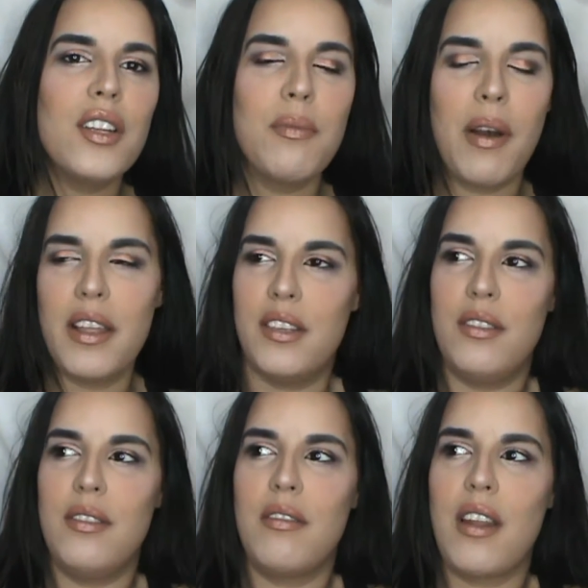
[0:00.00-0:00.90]
But
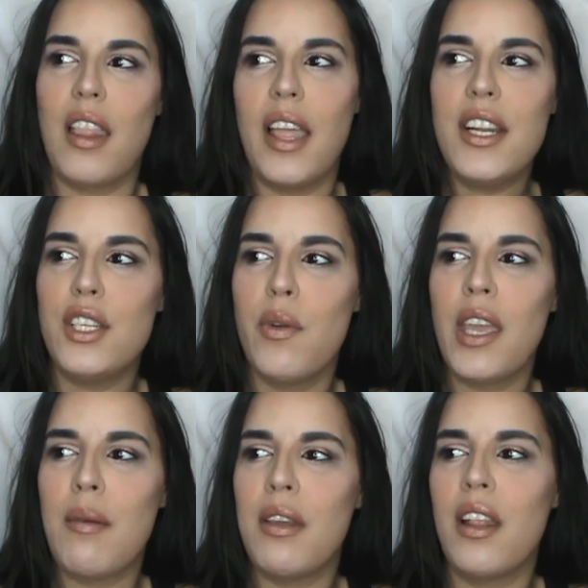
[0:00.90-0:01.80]
I like doing
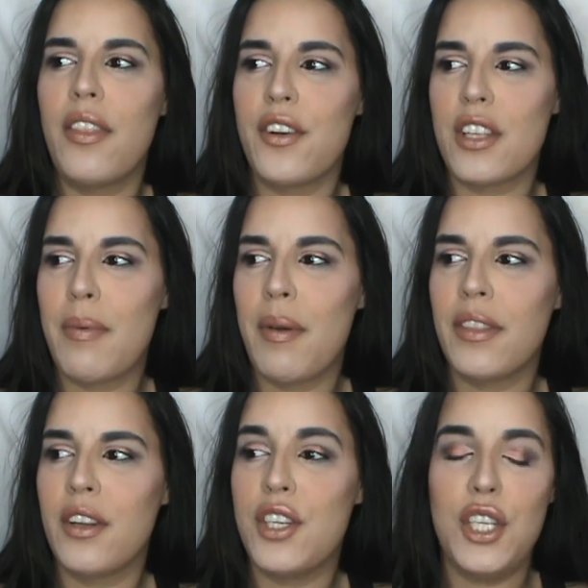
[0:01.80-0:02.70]
it. I mean, there's a lot of people
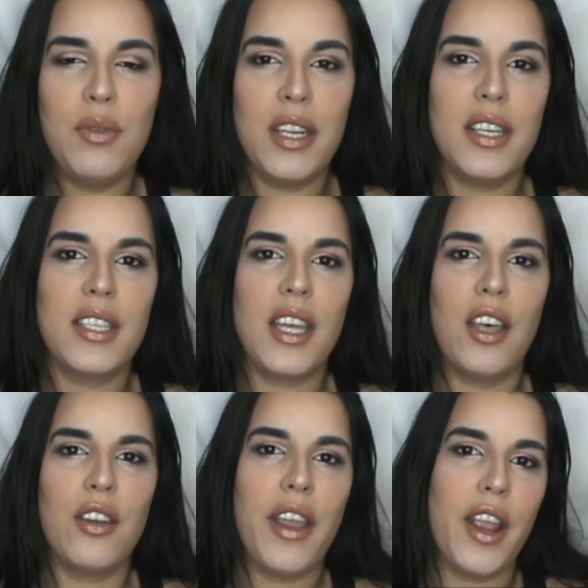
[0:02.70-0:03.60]
out there, do you need to
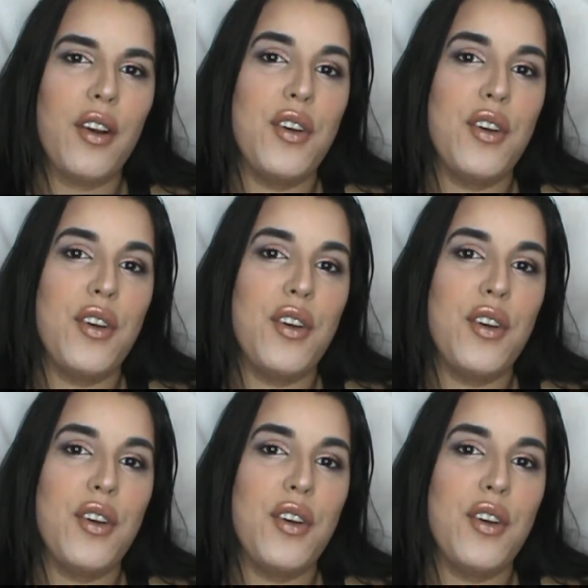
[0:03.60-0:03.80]
style your hair?